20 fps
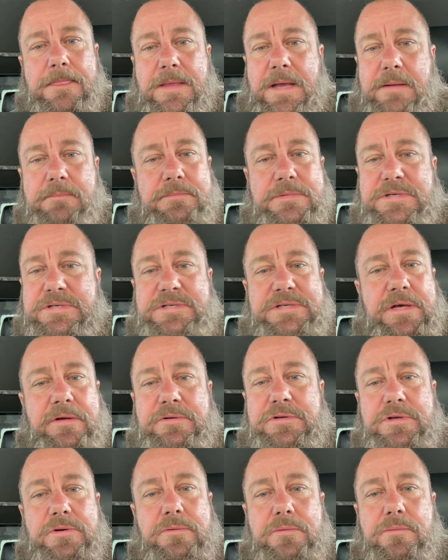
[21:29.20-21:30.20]
I'm just
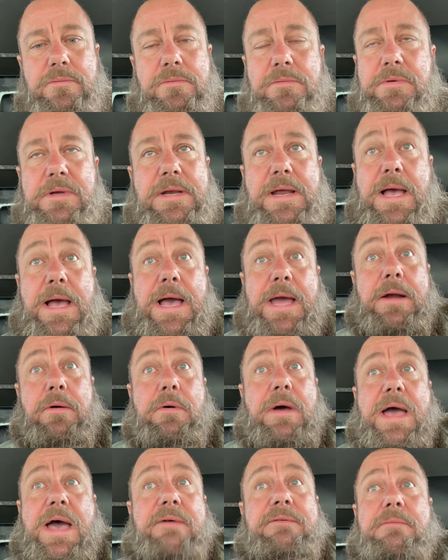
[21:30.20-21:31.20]
telling you, and I
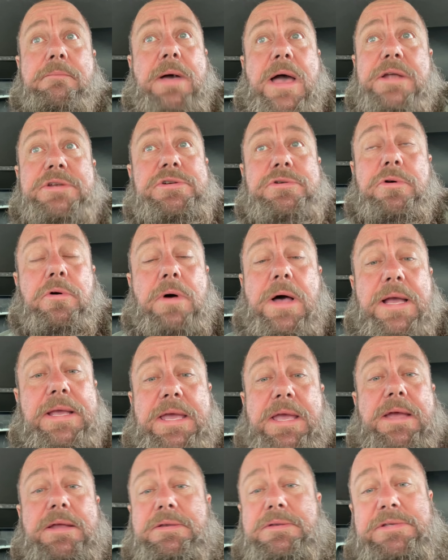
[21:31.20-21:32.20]
don't have I
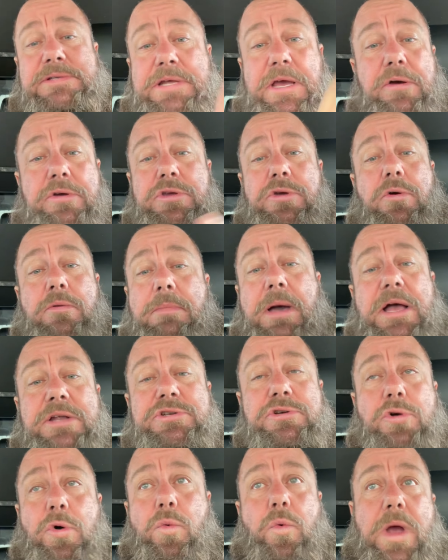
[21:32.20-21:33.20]
can't tell you a
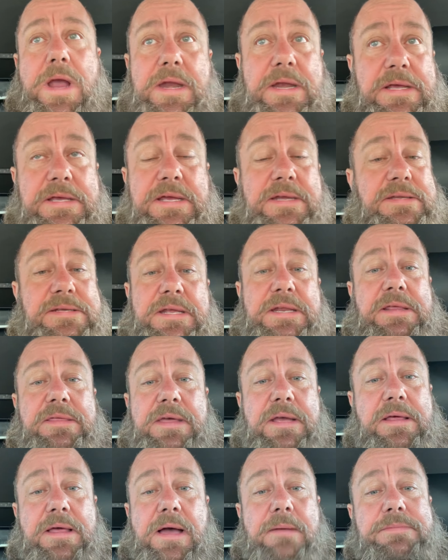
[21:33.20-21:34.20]
magical way to get to
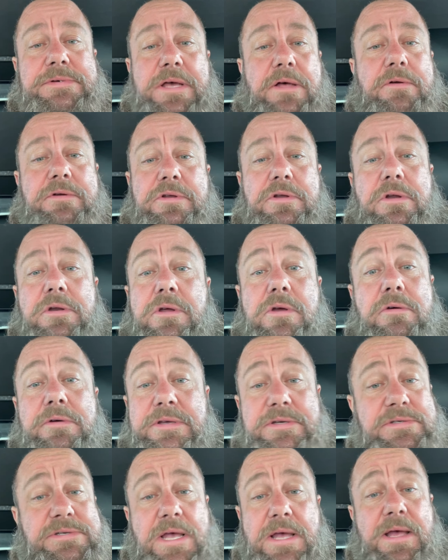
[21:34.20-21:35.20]
anything that I'm telling you to do,
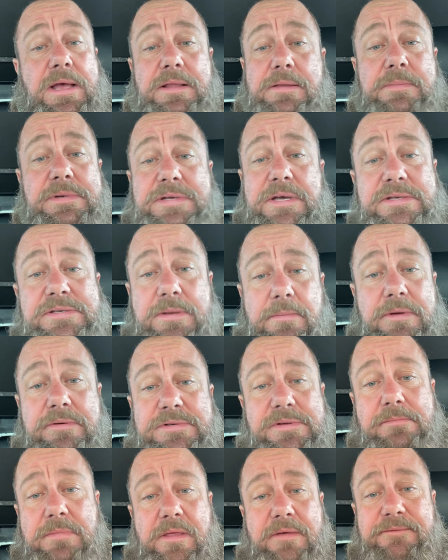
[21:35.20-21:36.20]
because let me tell you something, it
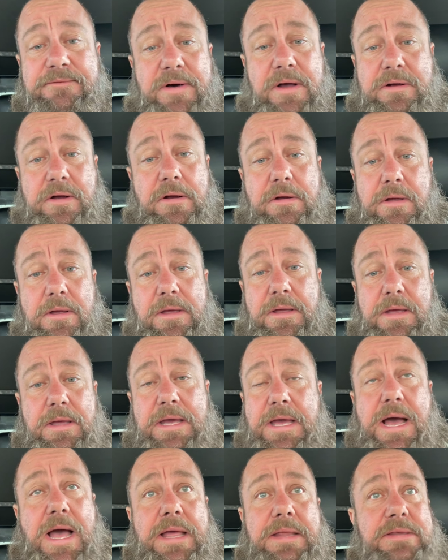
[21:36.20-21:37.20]
was a motherfucker.
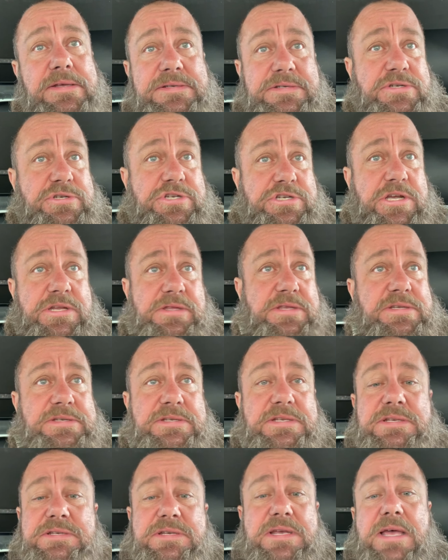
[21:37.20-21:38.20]

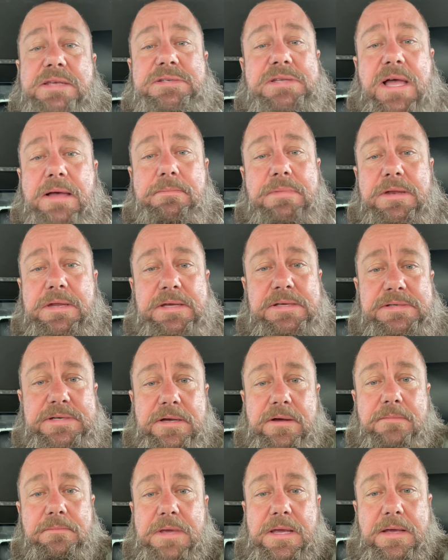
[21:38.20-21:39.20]
This has not been easy
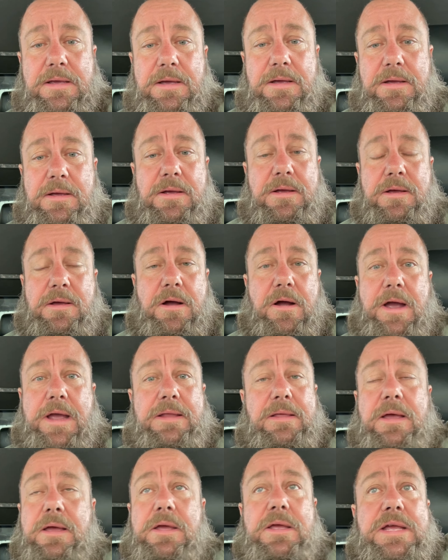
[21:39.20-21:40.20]
on me, all
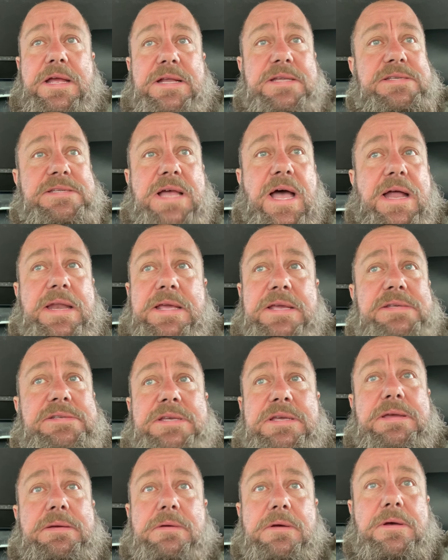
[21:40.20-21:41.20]
right? It's not
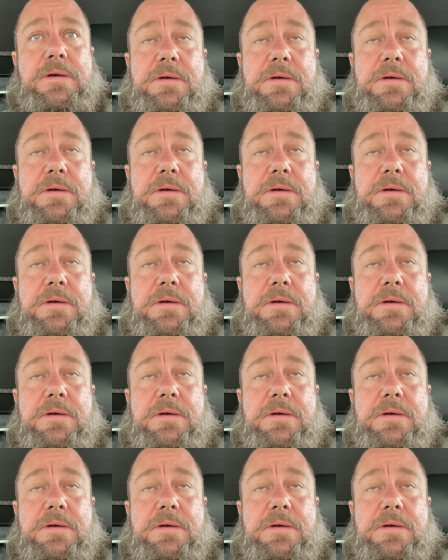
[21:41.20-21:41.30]
easy.